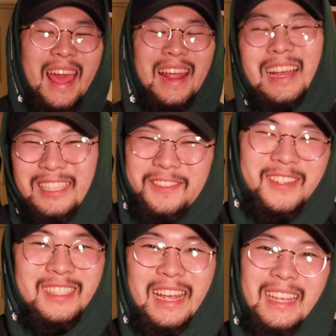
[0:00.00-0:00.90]
Hey guys, it's
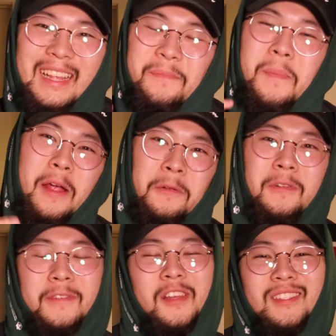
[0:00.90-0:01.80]
your boy Jacky, and I'm back with
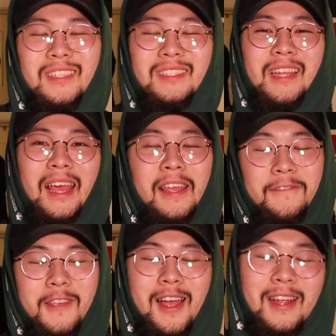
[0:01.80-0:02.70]
another video. And today,
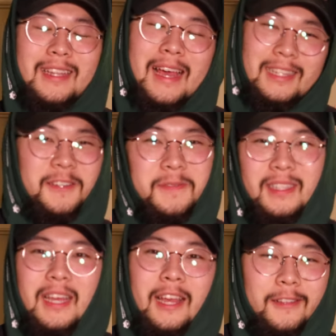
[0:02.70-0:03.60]
if y'all cannot tell
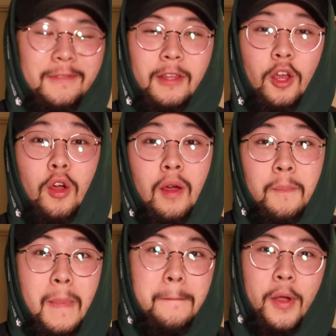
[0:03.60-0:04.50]
from the title of the video,
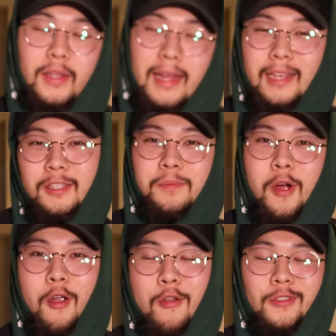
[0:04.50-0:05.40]
my birthday is
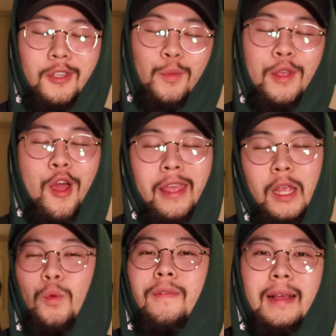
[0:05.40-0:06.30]
tomorrow, so we are
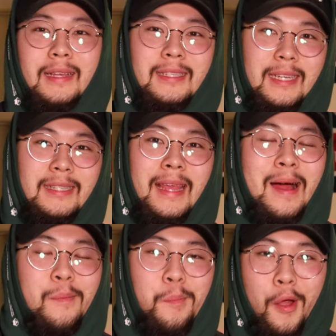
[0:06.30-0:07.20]
here with like a
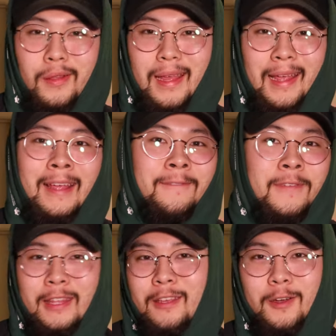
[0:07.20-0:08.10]
sit-down birthday
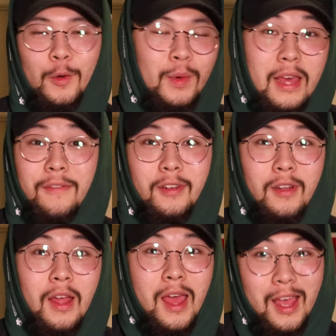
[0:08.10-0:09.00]
video,
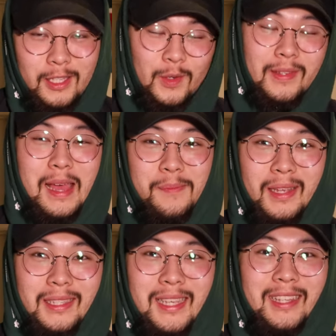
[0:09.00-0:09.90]
whatever. So with that
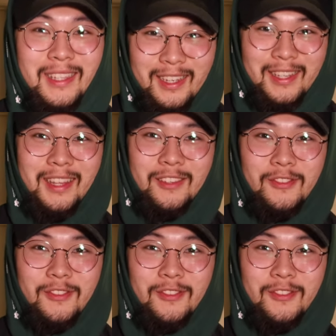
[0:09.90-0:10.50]
being said, cue the